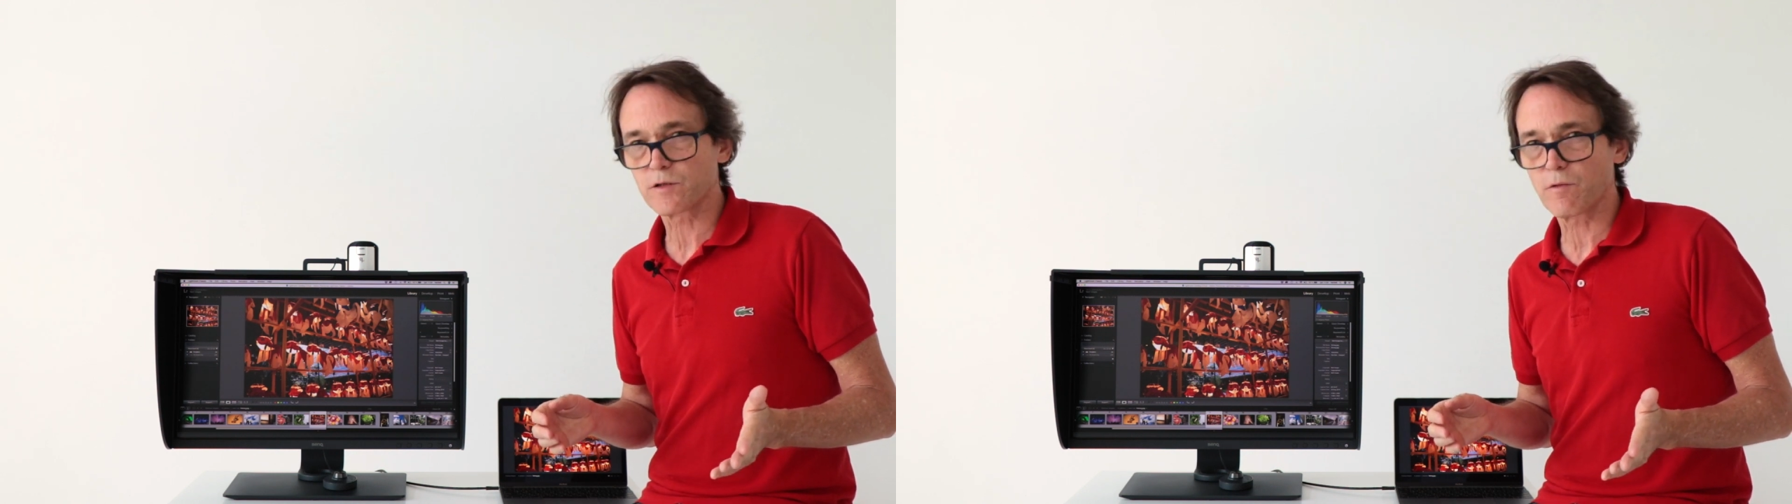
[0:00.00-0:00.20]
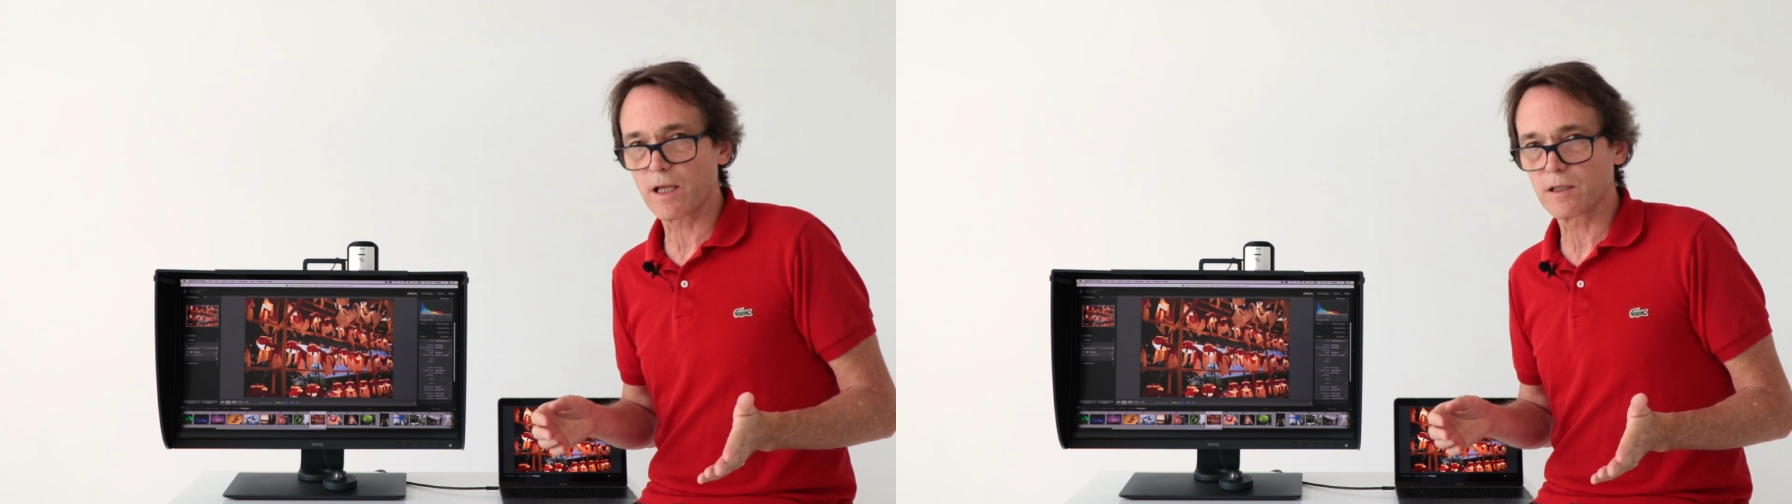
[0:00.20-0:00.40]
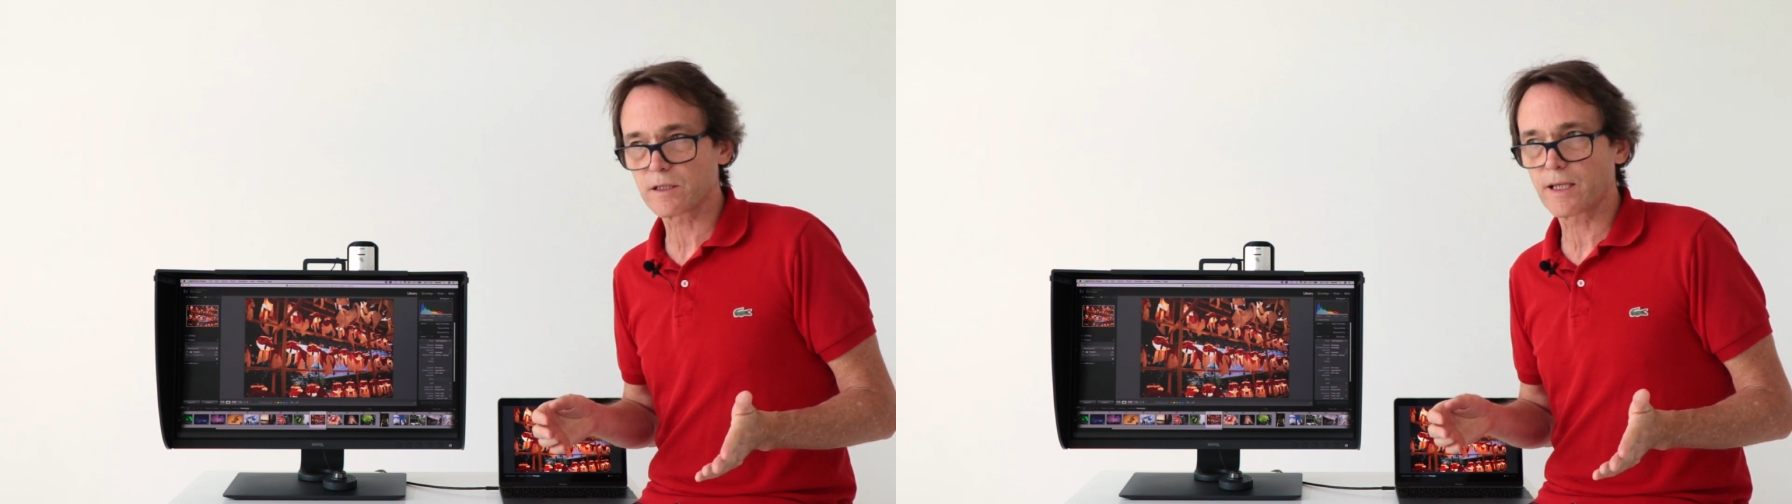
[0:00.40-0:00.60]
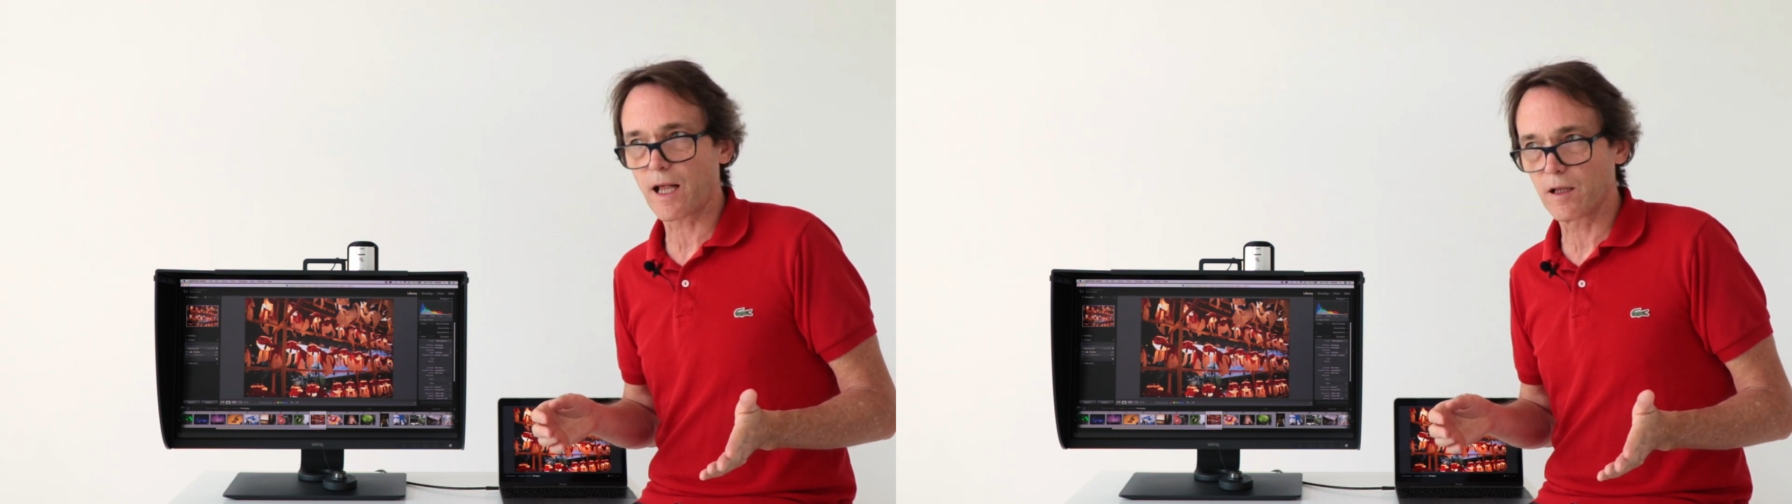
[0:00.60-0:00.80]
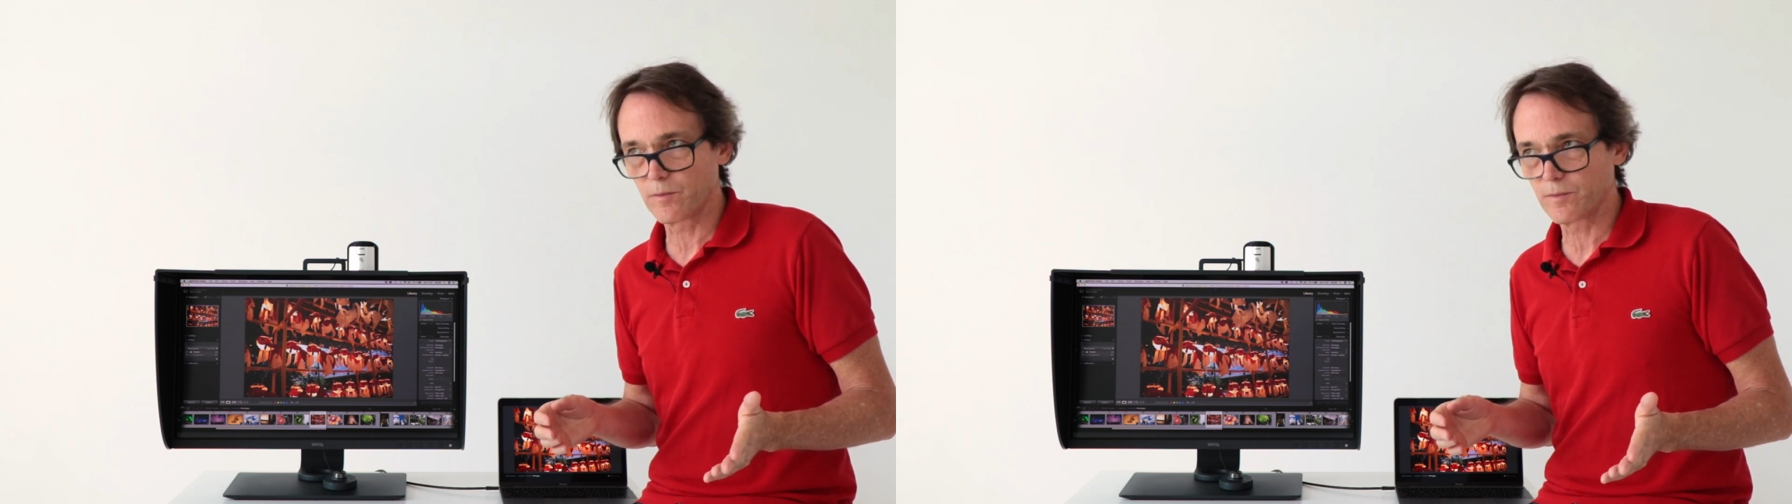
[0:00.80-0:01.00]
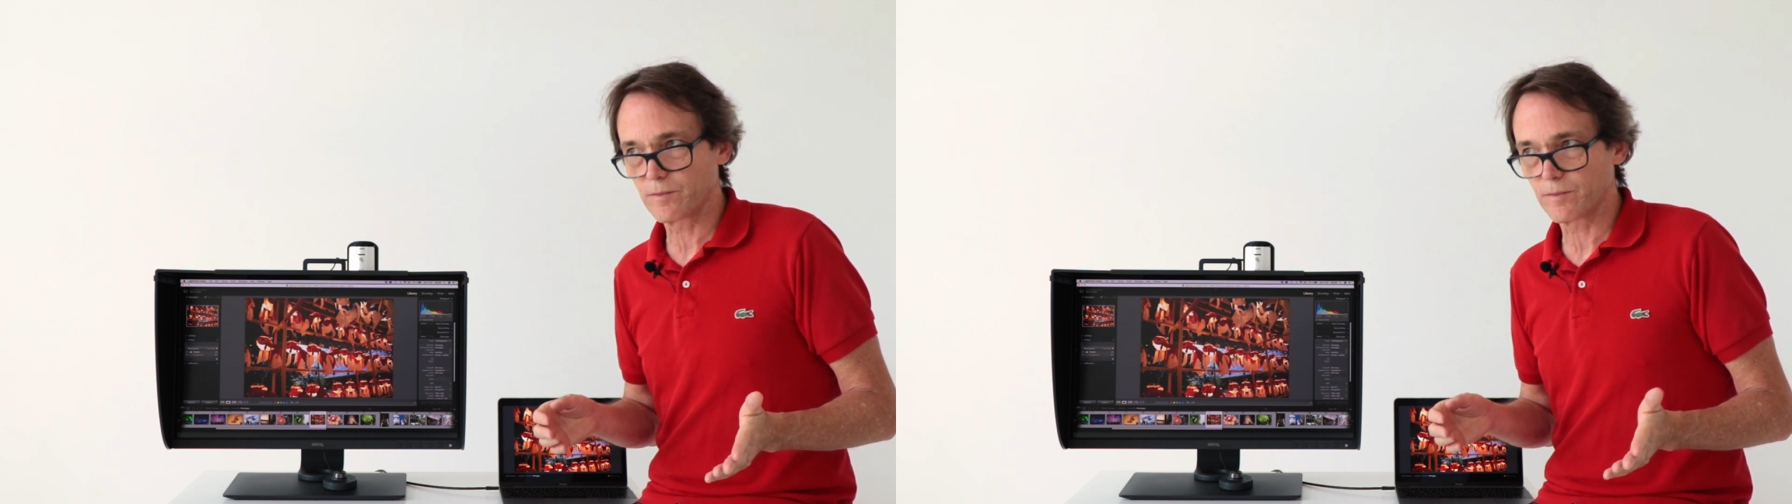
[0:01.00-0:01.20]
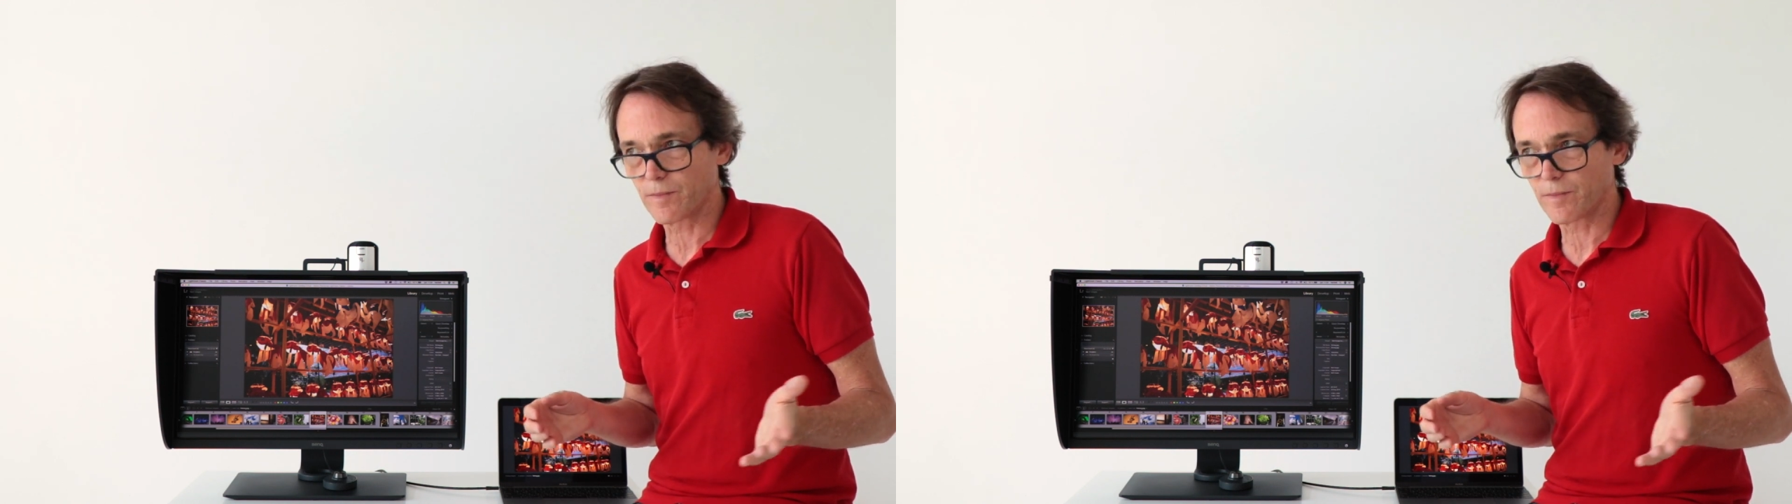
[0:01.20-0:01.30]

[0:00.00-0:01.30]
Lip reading: as well as Calibration,